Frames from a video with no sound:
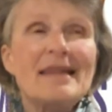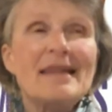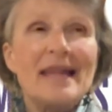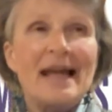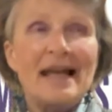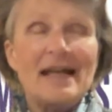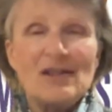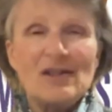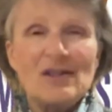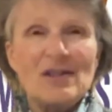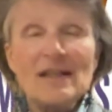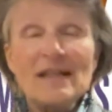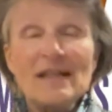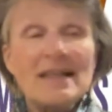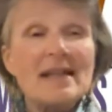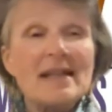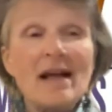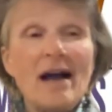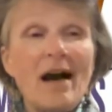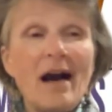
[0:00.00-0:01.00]
I've
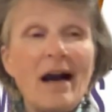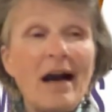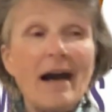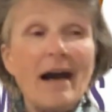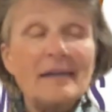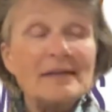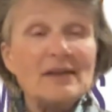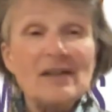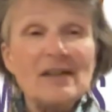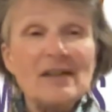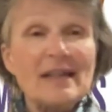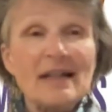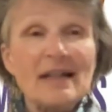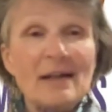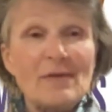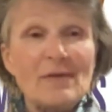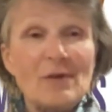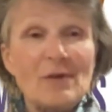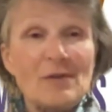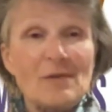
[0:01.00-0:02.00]

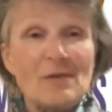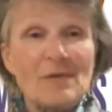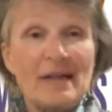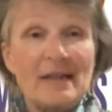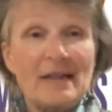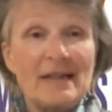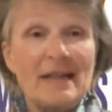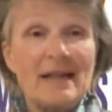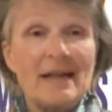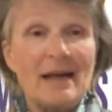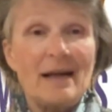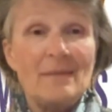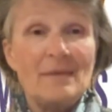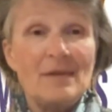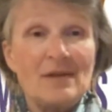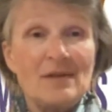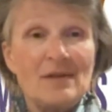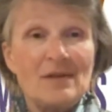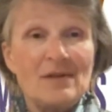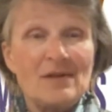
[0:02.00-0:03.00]
got it right here. I'm
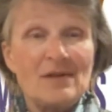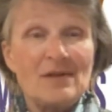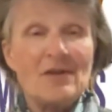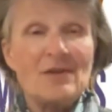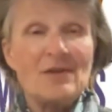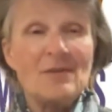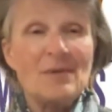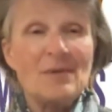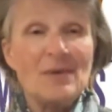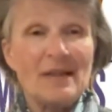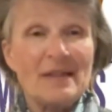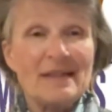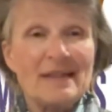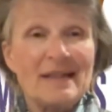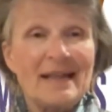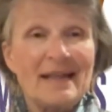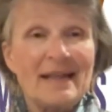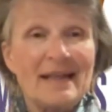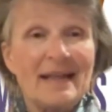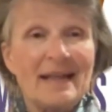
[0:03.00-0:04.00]
going to show you what I'd
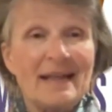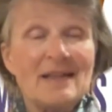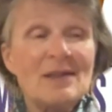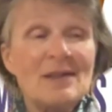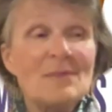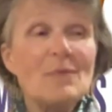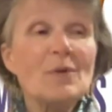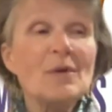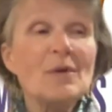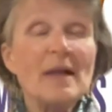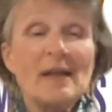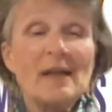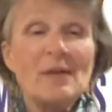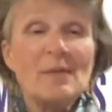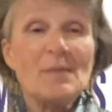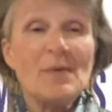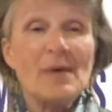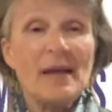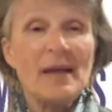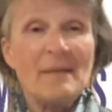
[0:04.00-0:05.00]
take. And she pulled out
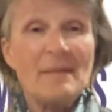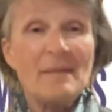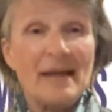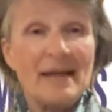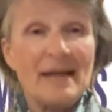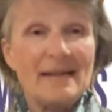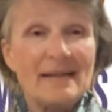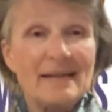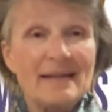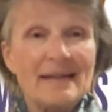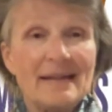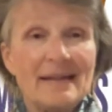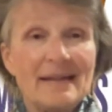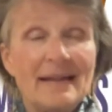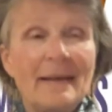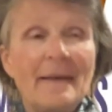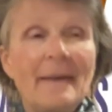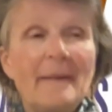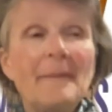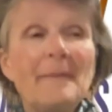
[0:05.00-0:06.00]
a prayer mat
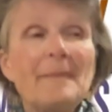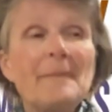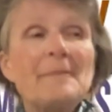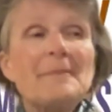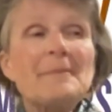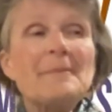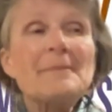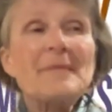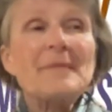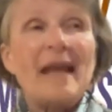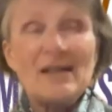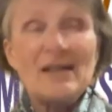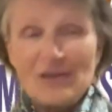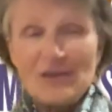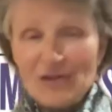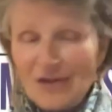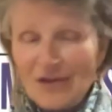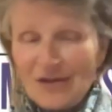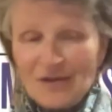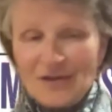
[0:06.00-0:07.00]
and
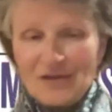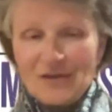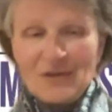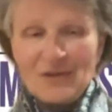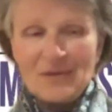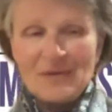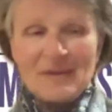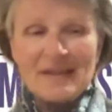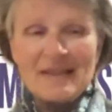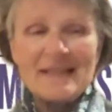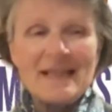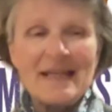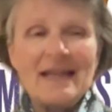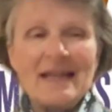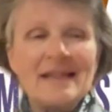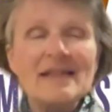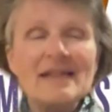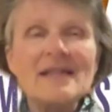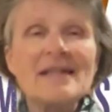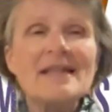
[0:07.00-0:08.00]
showed it to us.
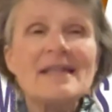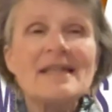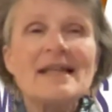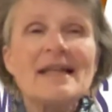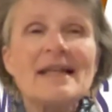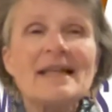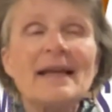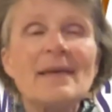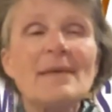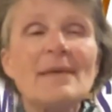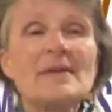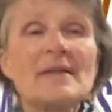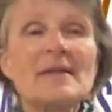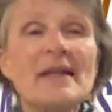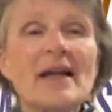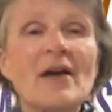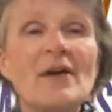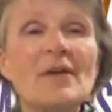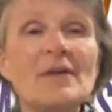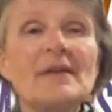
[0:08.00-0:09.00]
And she said that was
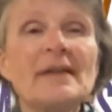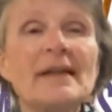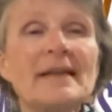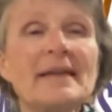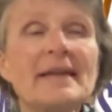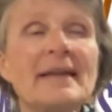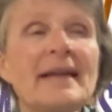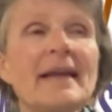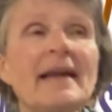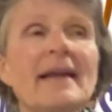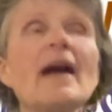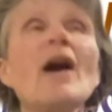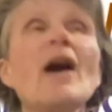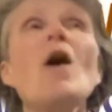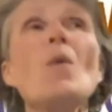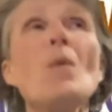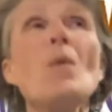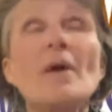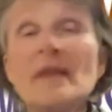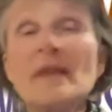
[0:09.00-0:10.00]
the only thing
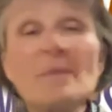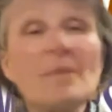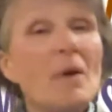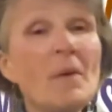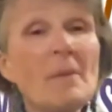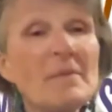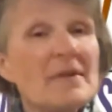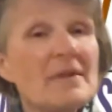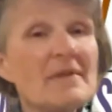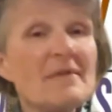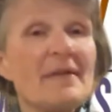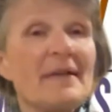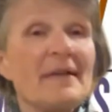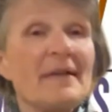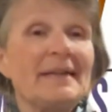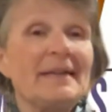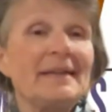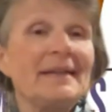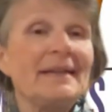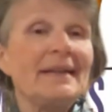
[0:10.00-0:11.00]
when the bombs
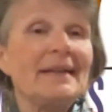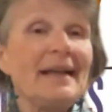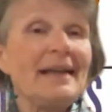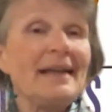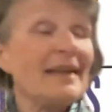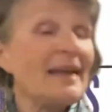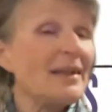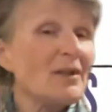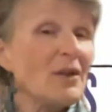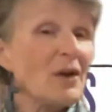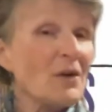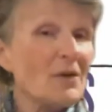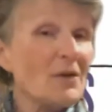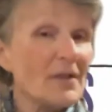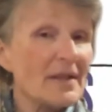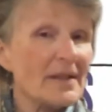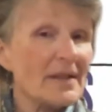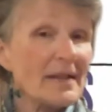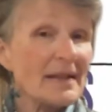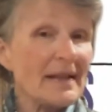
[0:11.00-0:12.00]
fell and they told
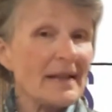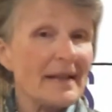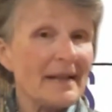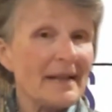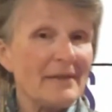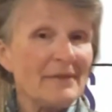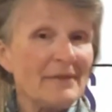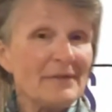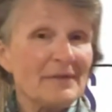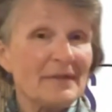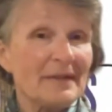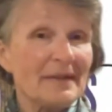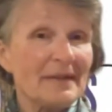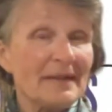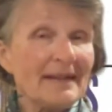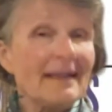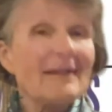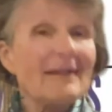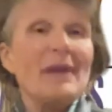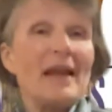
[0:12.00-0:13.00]
us to leave
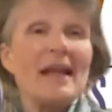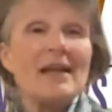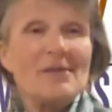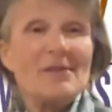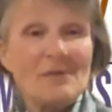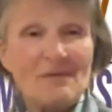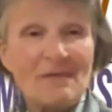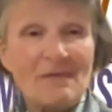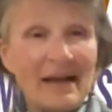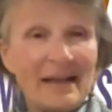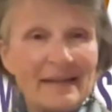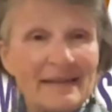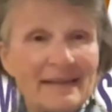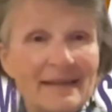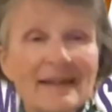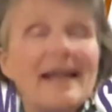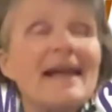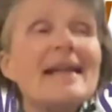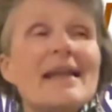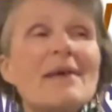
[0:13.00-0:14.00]
and we had to
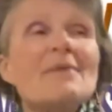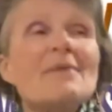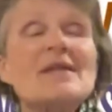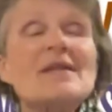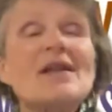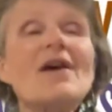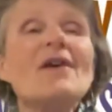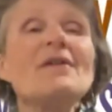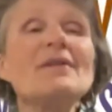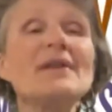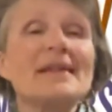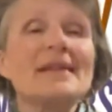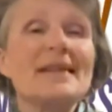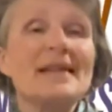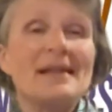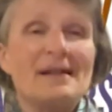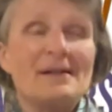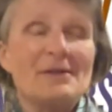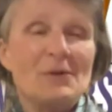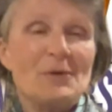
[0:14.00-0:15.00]
run. That was the only
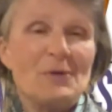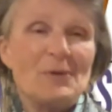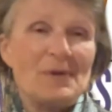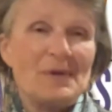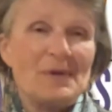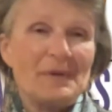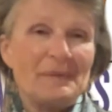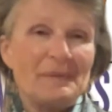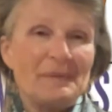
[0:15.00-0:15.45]
thing I took.